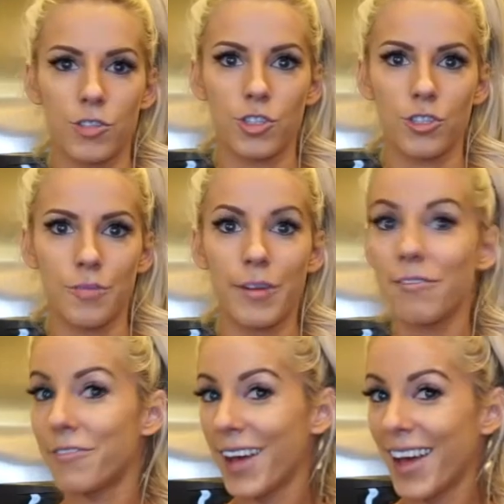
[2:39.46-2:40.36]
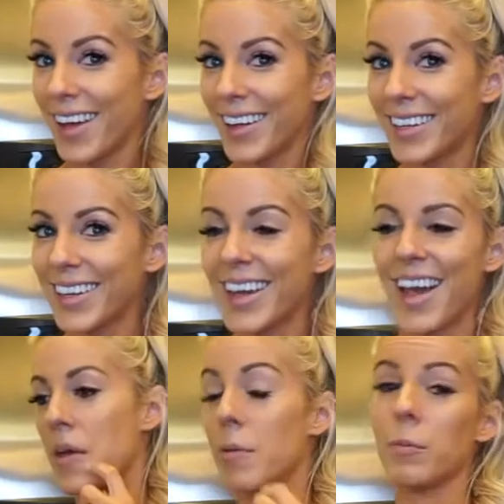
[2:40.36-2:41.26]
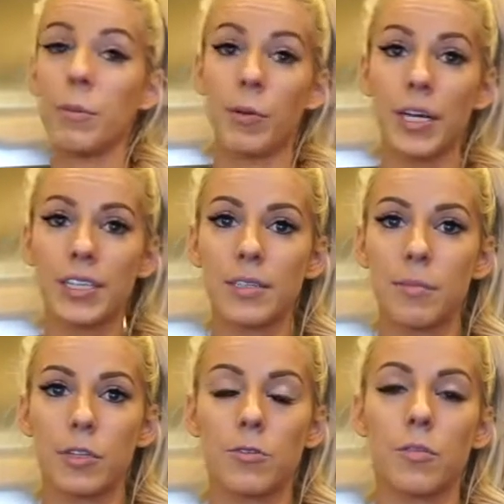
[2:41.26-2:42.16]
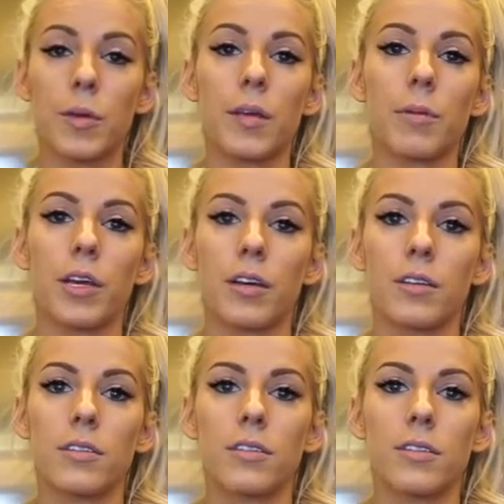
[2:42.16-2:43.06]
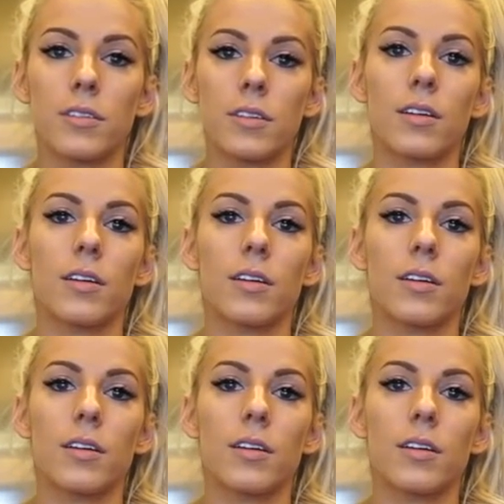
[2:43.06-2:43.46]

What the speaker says: Should be fun. And I'm gonna be bringing some meals with me because